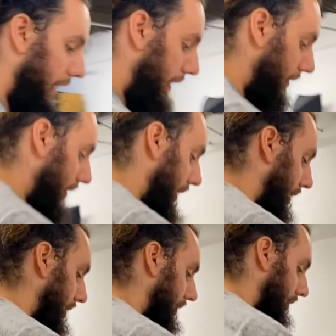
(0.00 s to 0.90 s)
that,
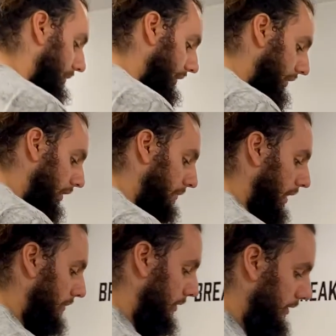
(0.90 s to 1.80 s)
and in the meantime
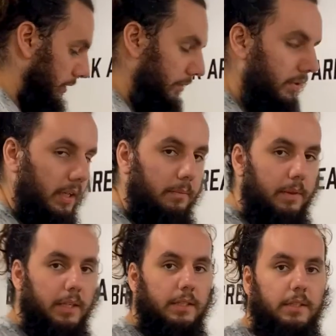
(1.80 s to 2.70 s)
I'm going to set
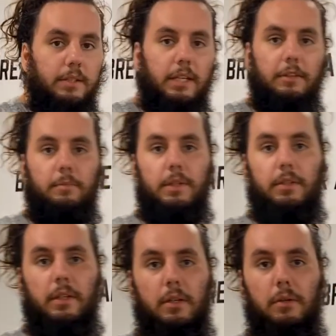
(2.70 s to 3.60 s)
up the DTF
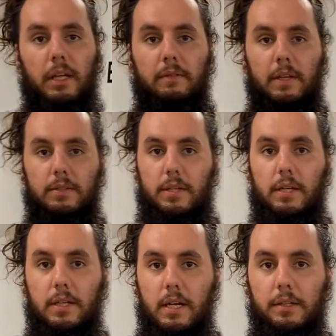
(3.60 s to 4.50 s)
printer and go live on
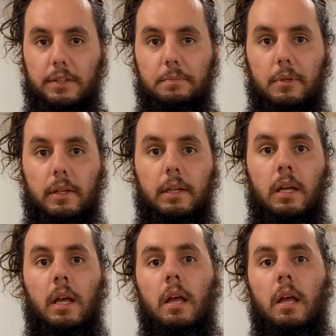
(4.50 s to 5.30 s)
TikTok this morning.